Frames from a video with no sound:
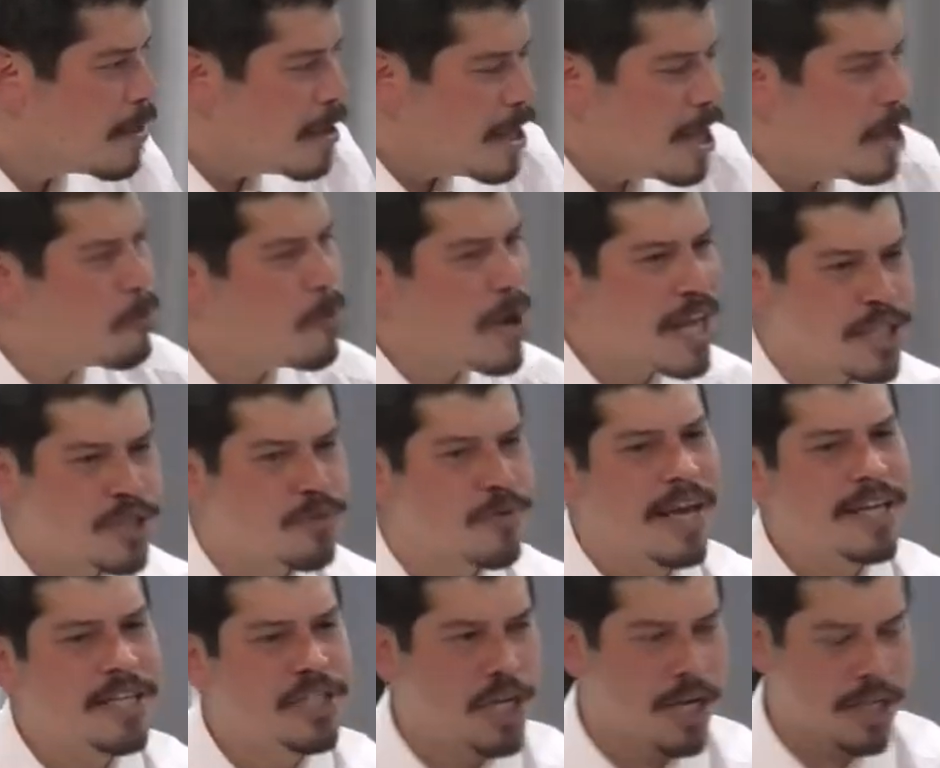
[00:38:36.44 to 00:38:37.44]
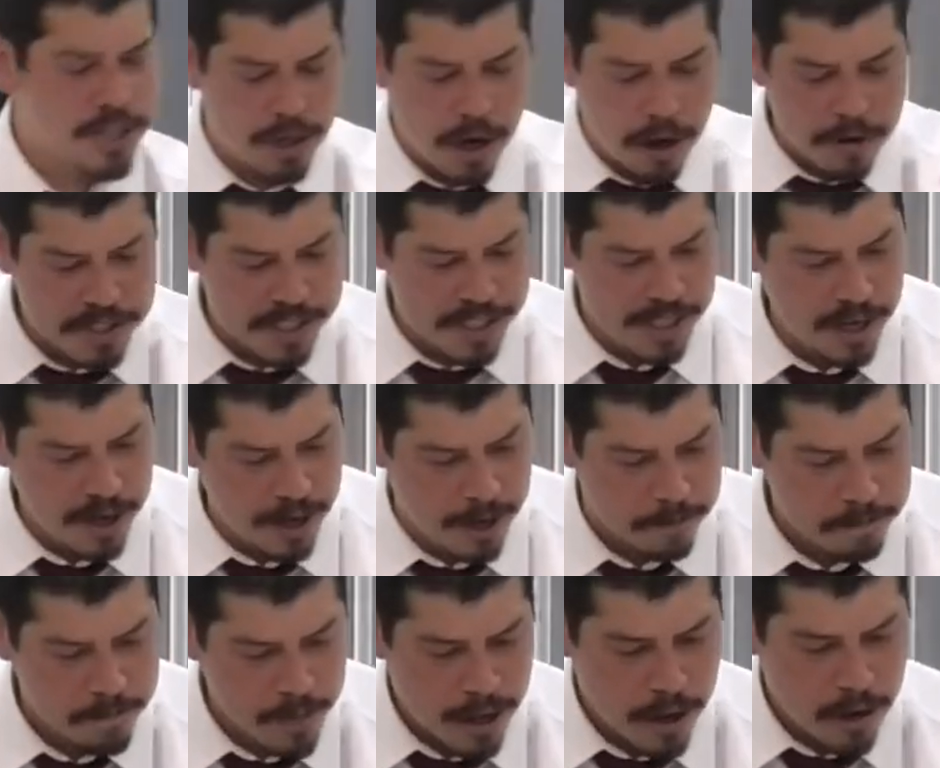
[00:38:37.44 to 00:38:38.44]
He went to a Gentile
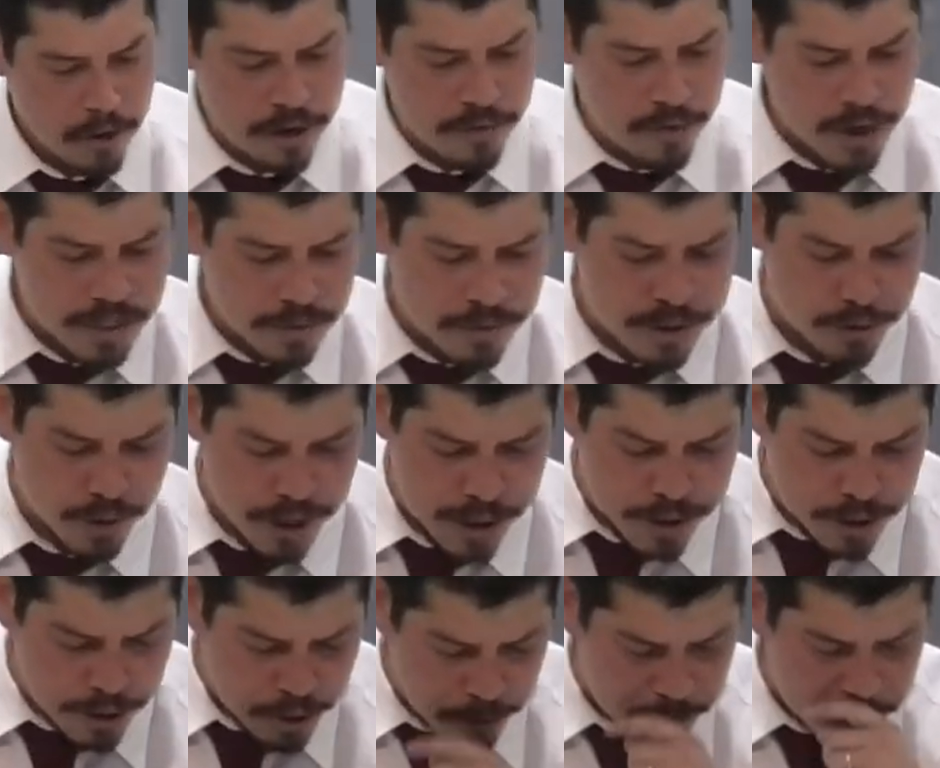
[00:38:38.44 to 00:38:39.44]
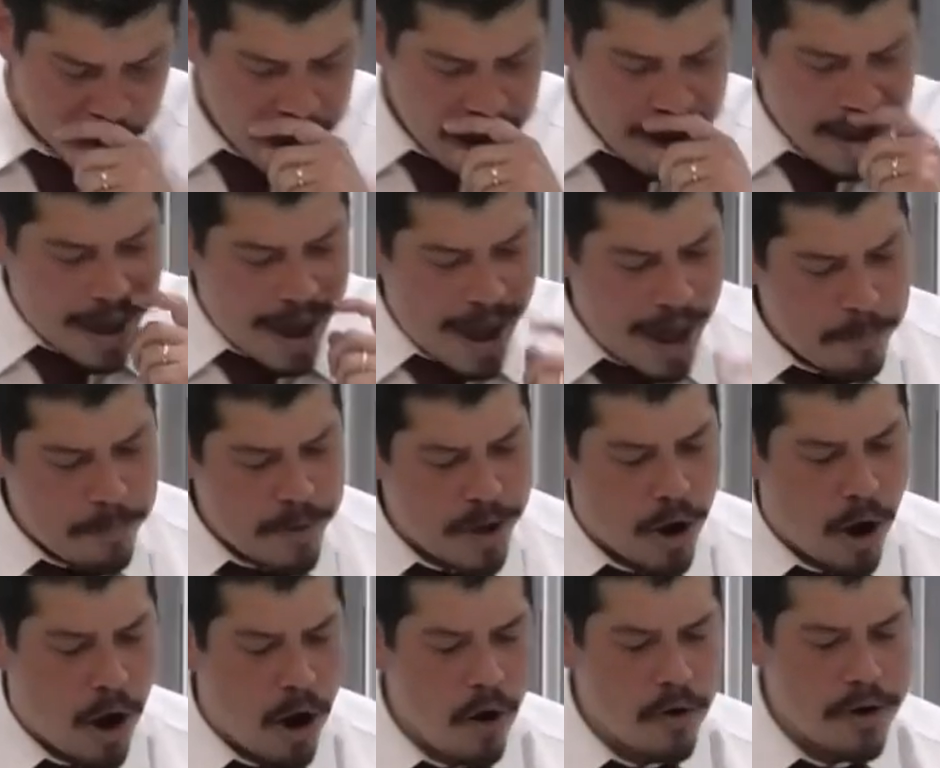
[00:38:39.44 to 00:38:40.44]
city. Look at verse number 22. And
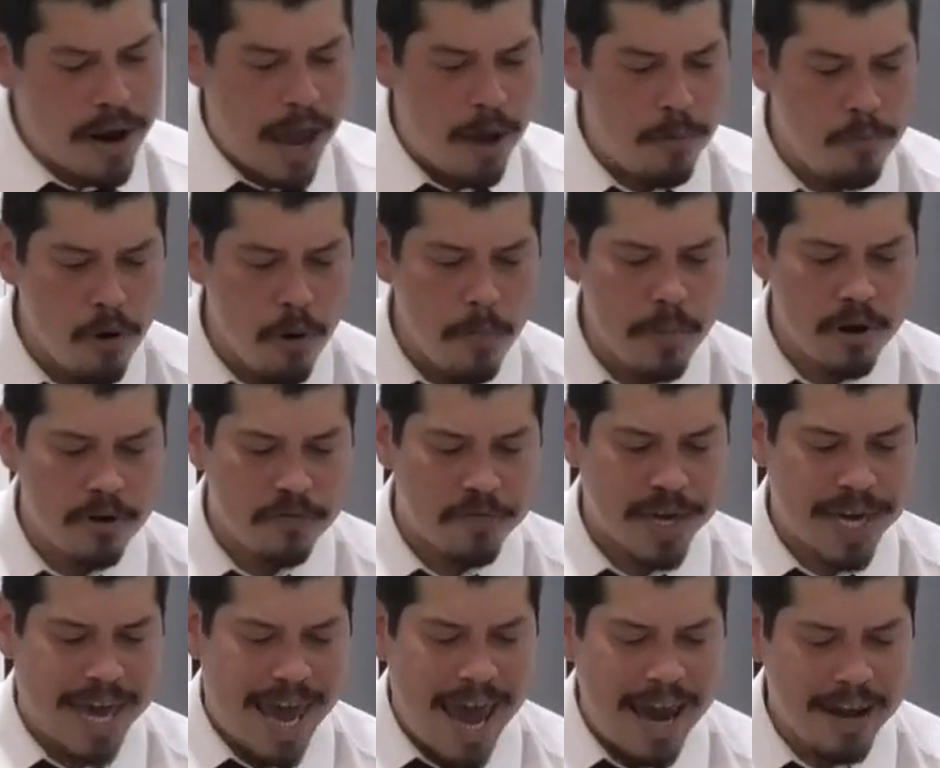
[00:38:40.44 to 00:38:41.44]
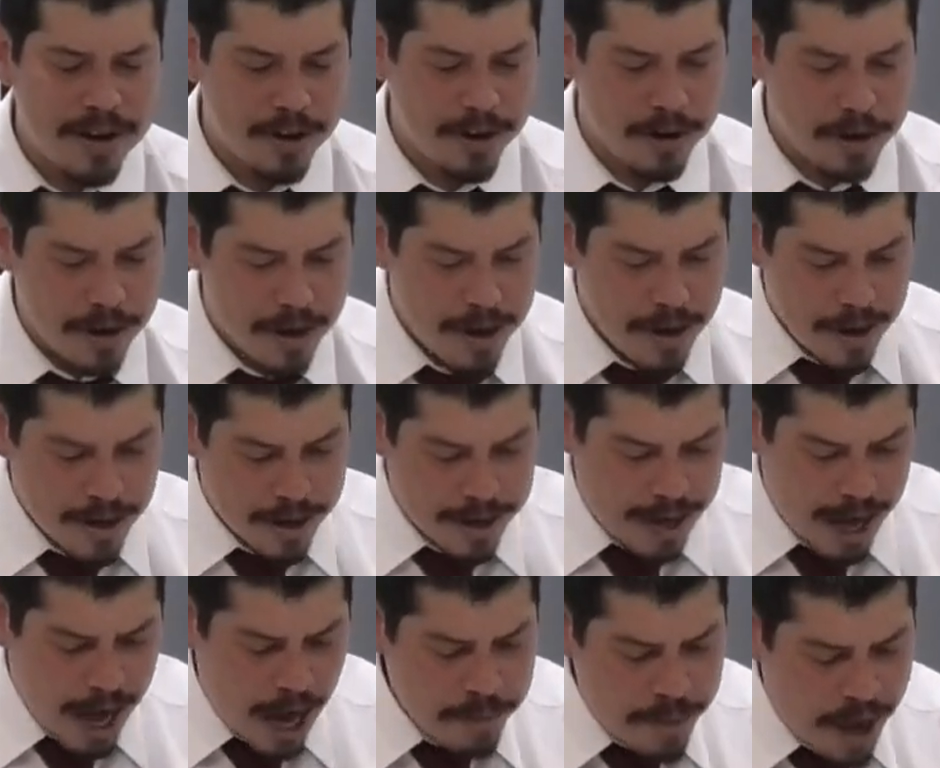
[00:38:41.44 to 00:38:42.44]
behold, a woman of Canaan
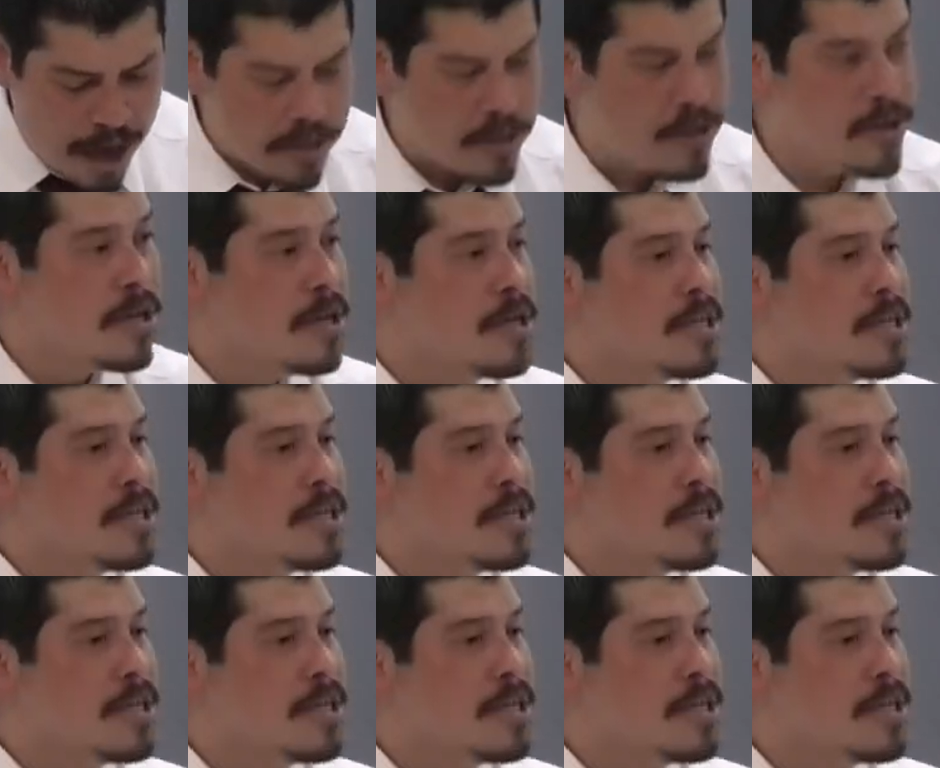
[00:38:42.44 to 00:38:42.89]
came out of the